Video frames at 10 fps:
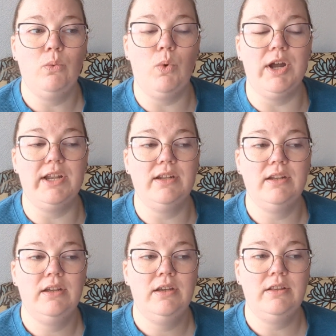what
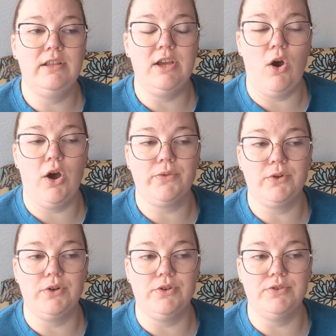the
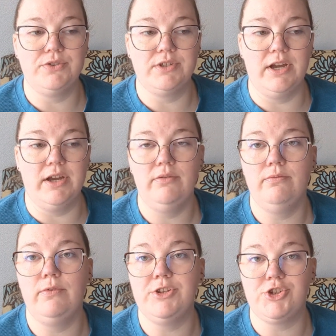author's
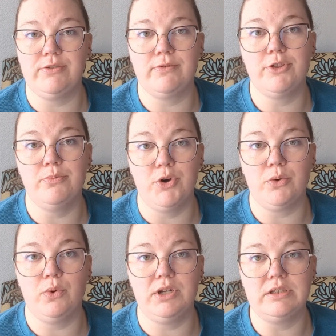vision for the
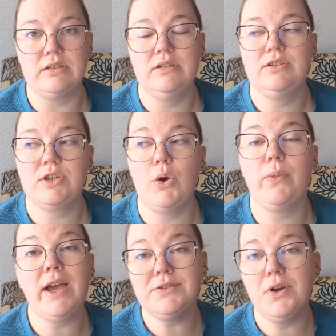book was. So
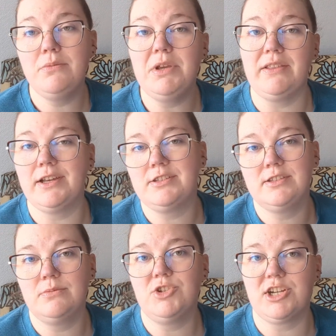that's on me. That's a
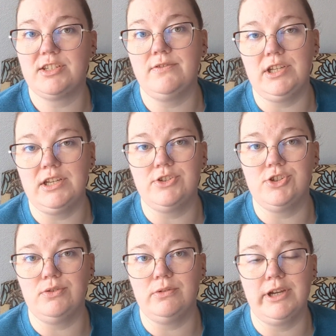subjectivity
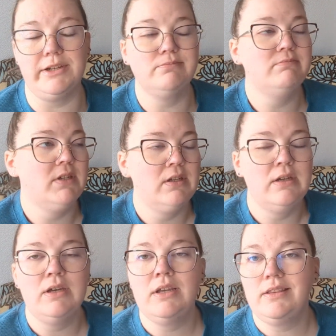issue. Like,
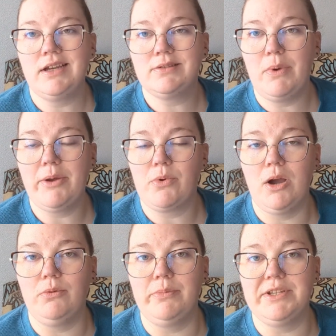that's my
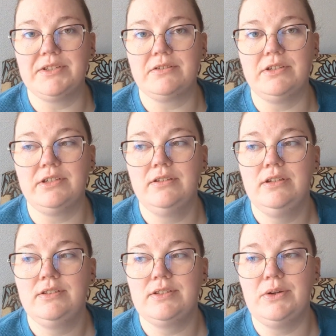problem, basically.
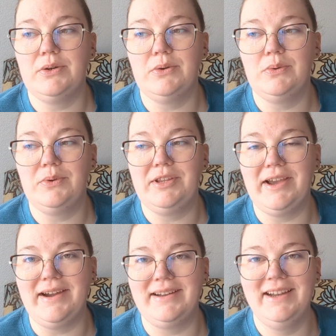So,
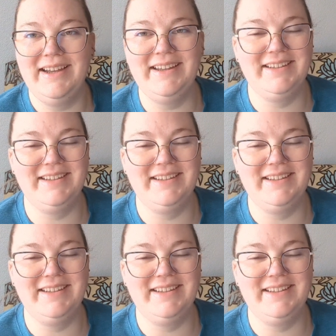yeah.